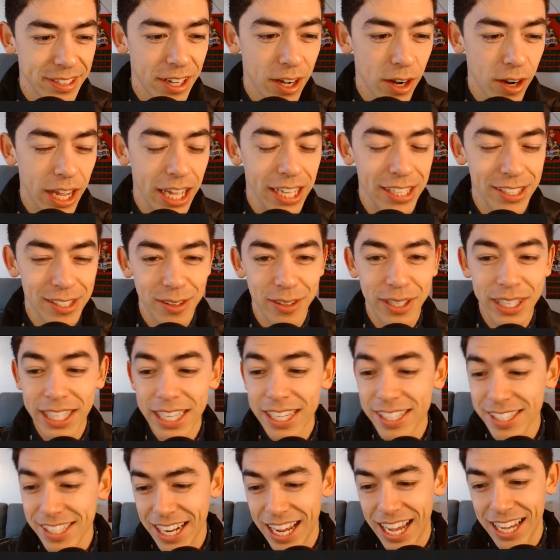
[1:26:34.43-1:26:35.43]
Okay, so
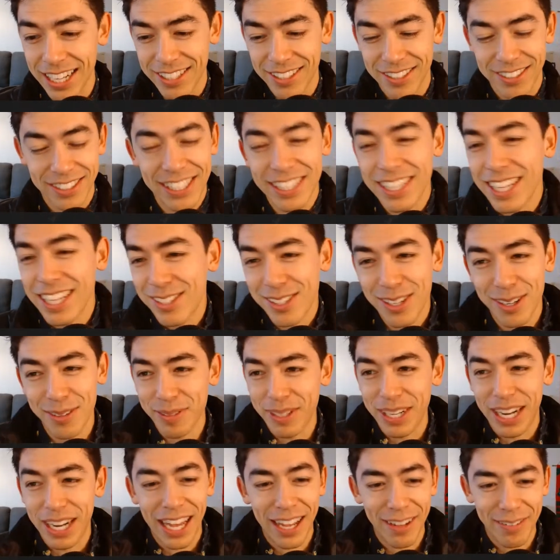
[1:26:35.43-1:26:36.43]
he is an actor. See, that's what I
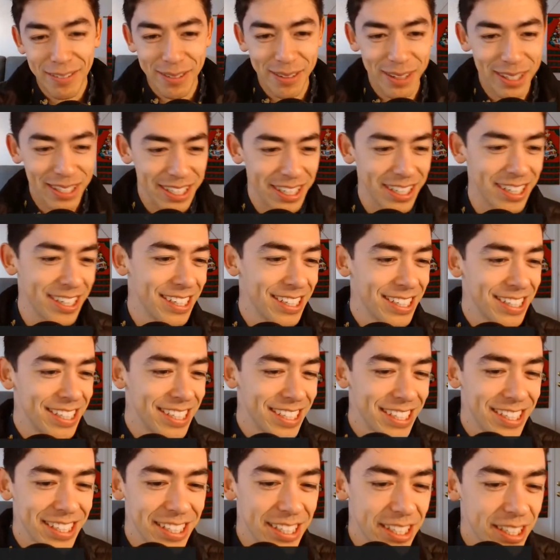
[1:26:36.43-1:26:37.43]
mean. I have no idea.
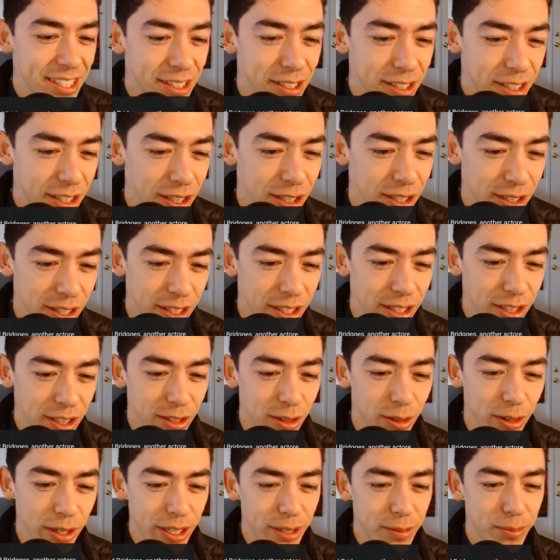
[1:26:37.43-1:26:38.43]
L-
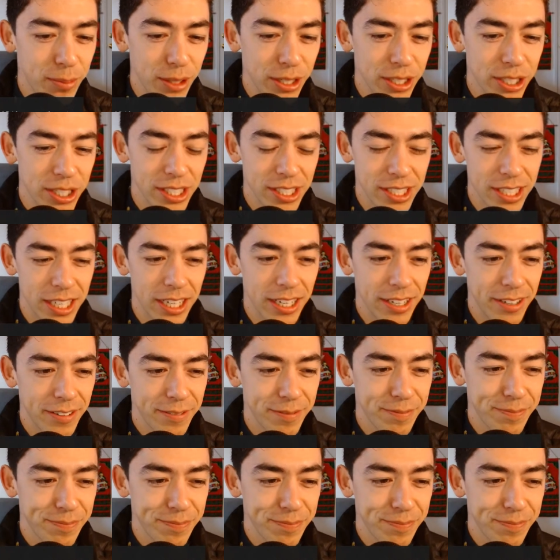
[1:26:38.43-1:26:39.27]
Lloyd Bridges, yeah.